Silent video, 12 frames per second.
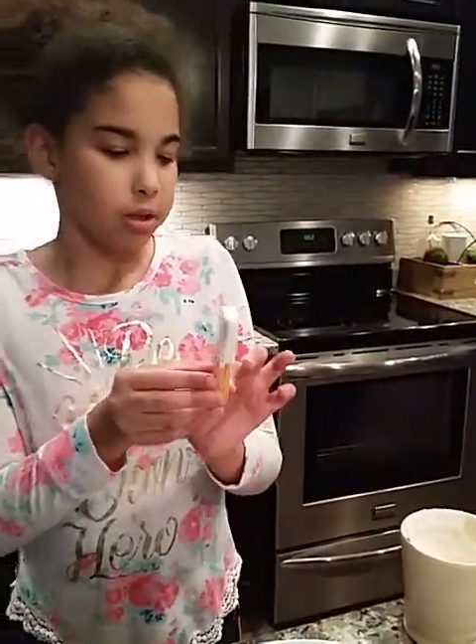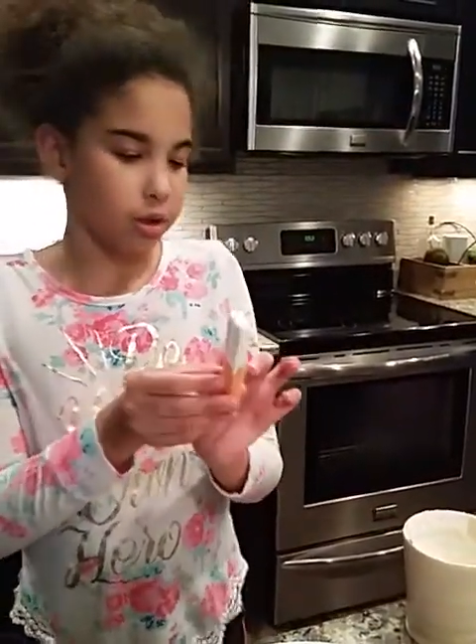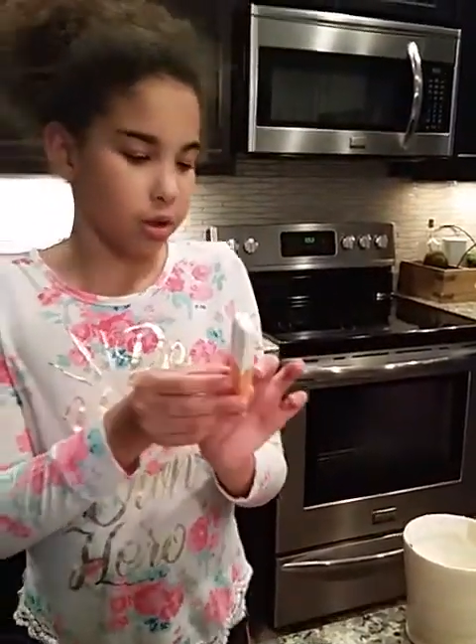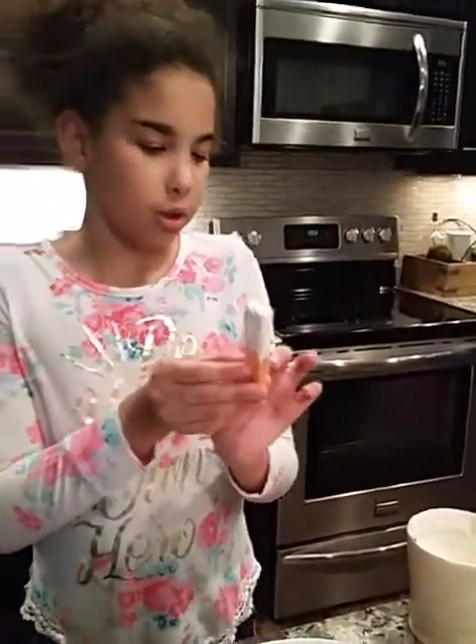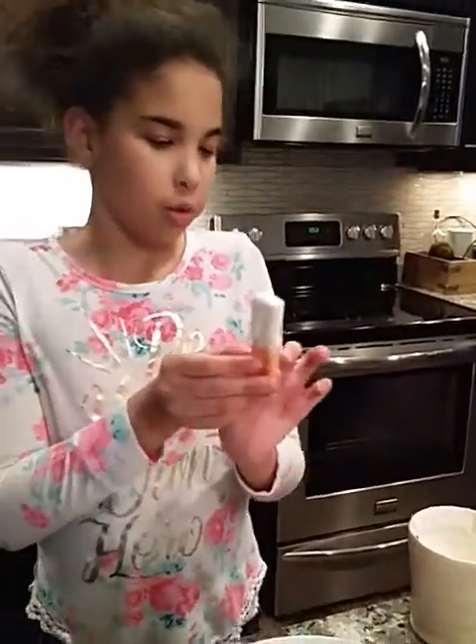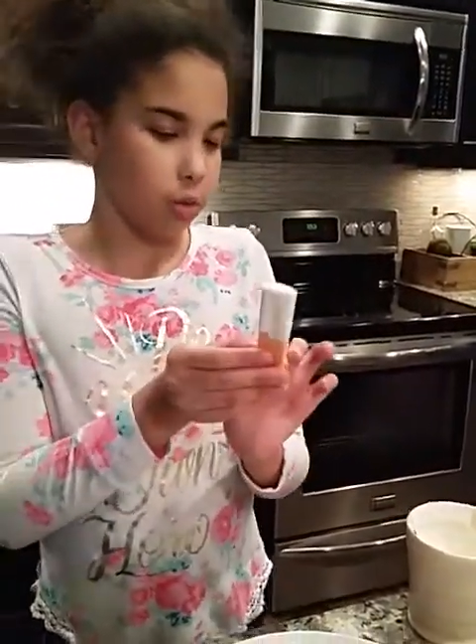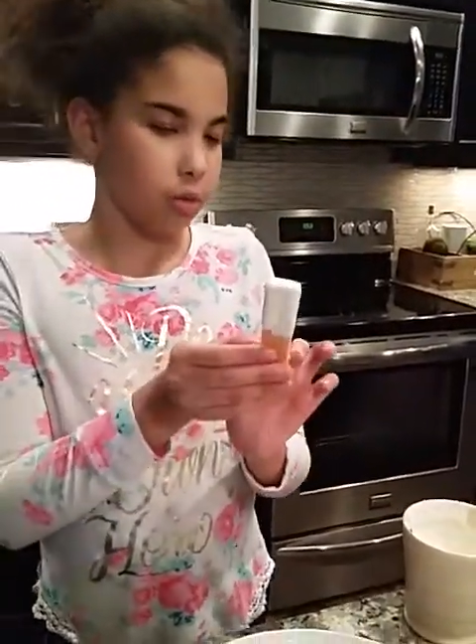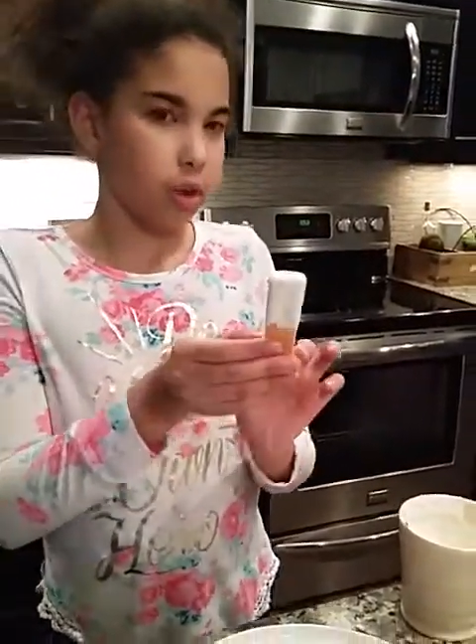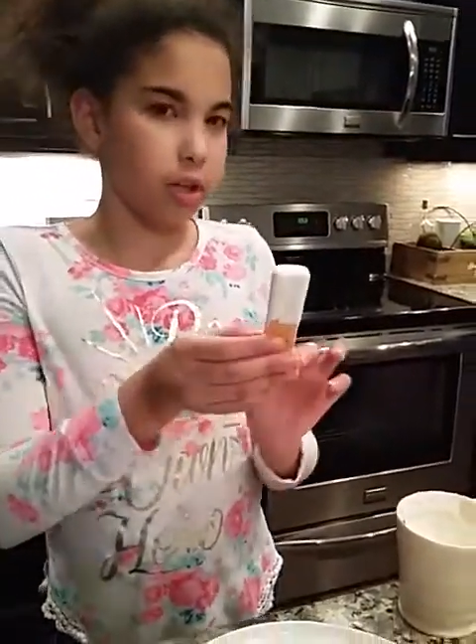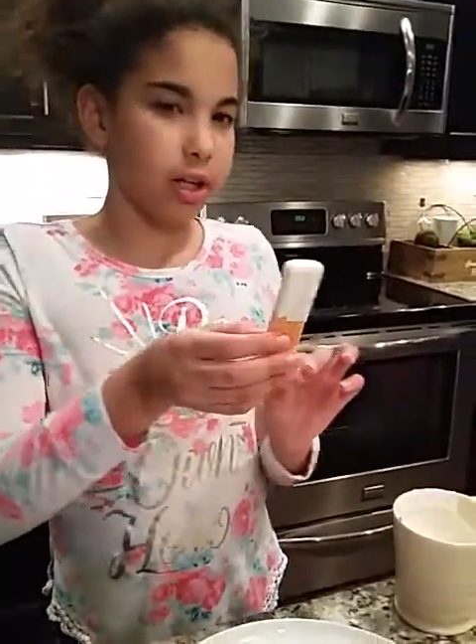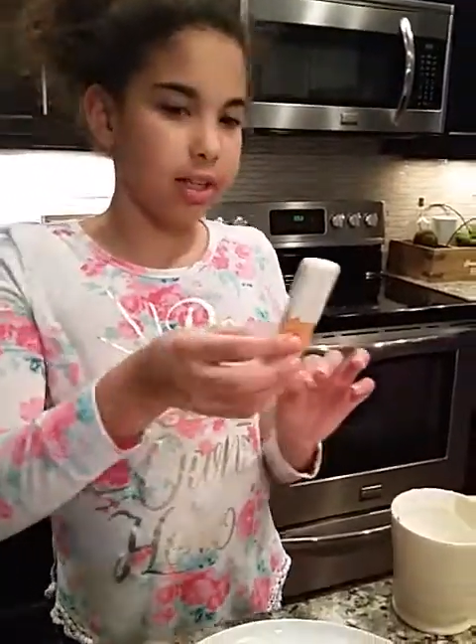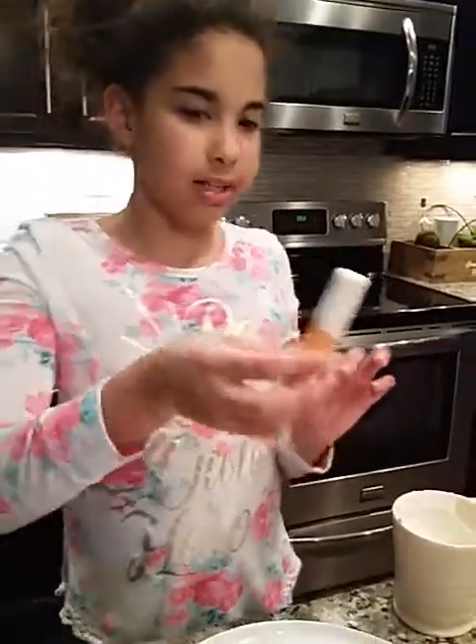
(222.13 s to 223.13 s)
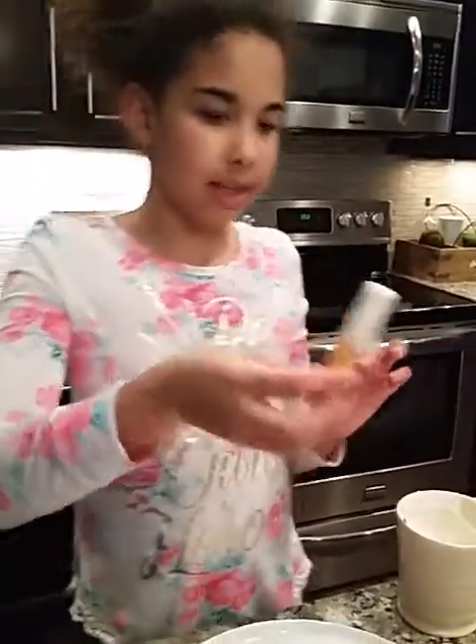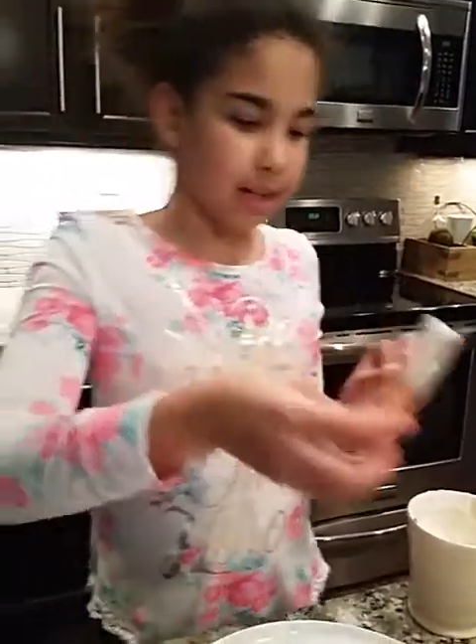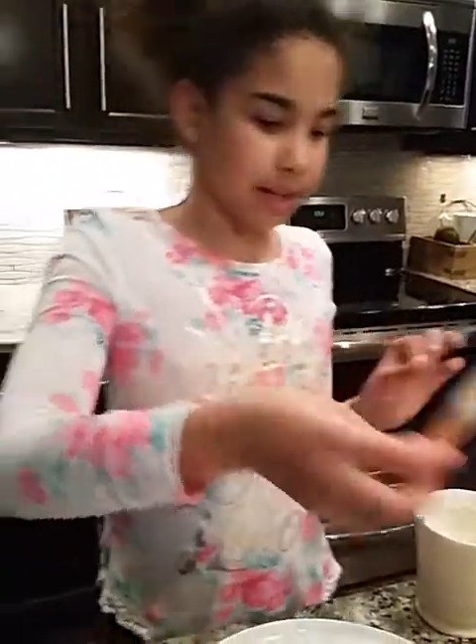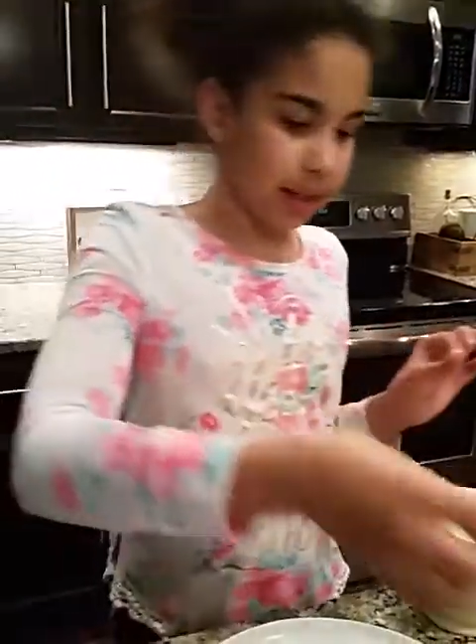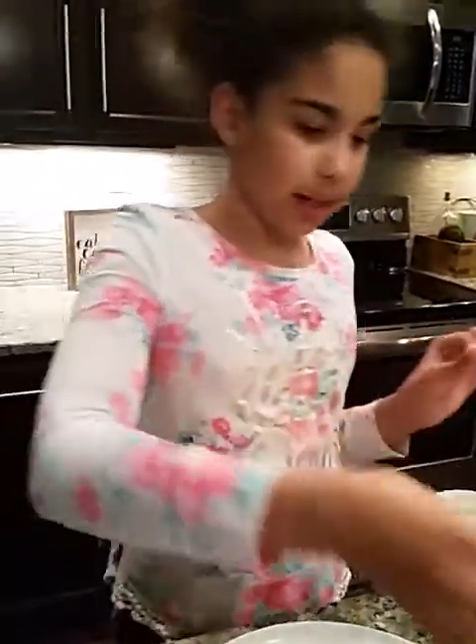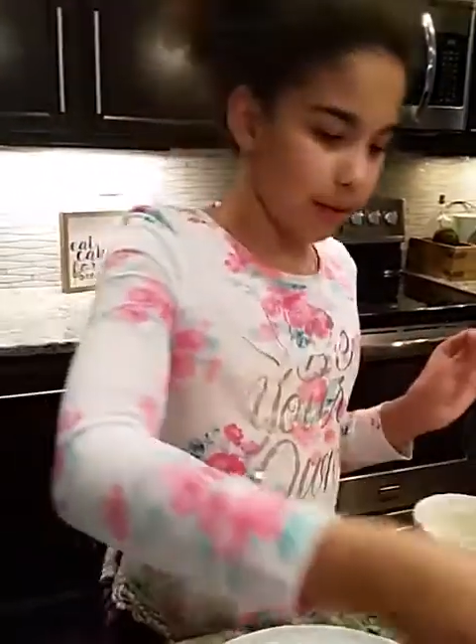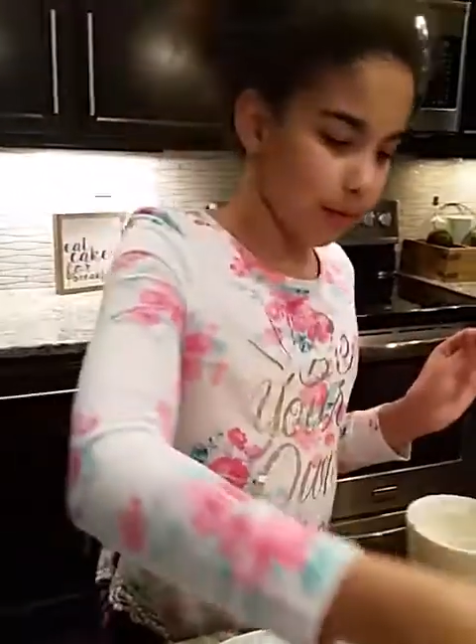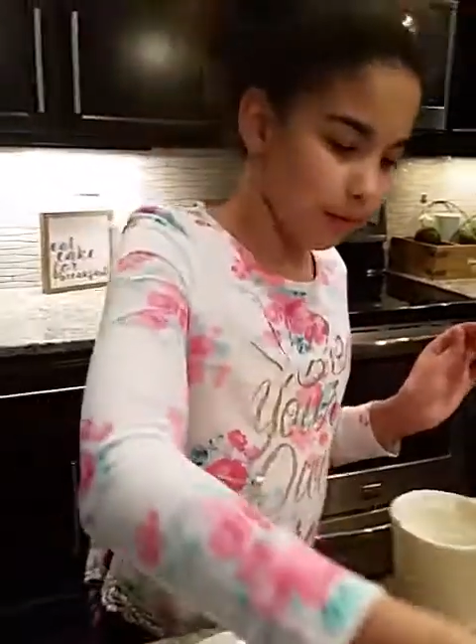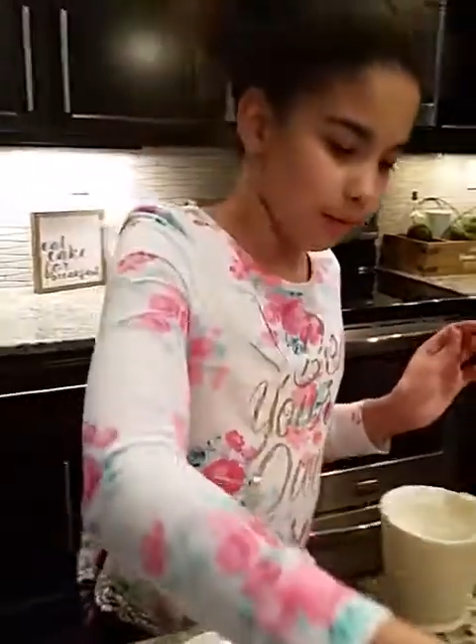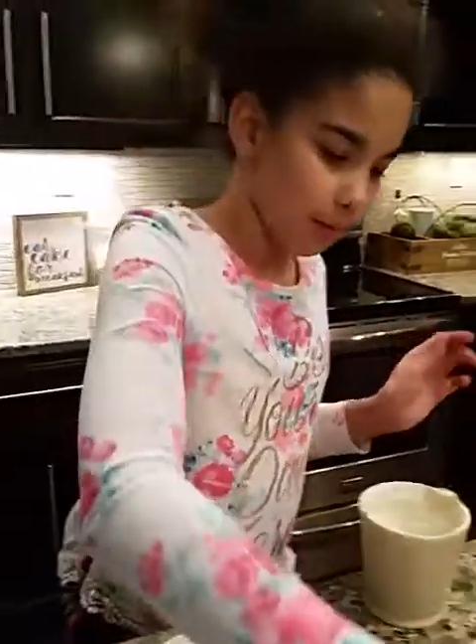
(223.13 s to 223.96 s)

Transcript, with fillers: So you're going to set it down.